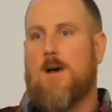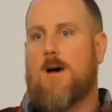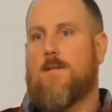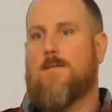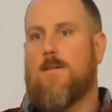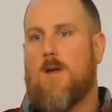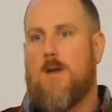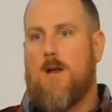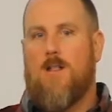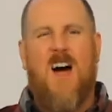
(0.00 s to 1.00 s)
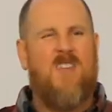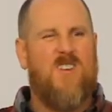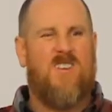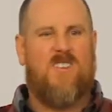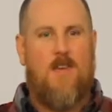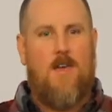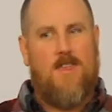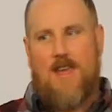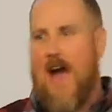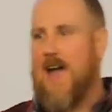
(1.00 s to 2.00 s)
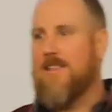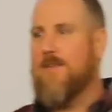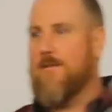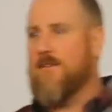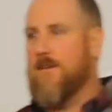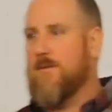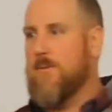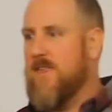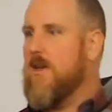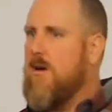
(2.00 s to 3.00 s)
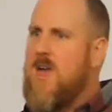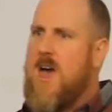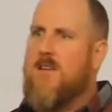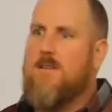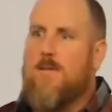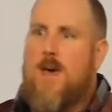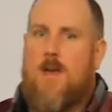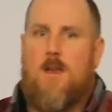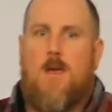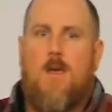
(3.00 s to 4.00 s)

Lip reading: love. And a lot of us think highly of ourselves and we think, oh yeah, I do that.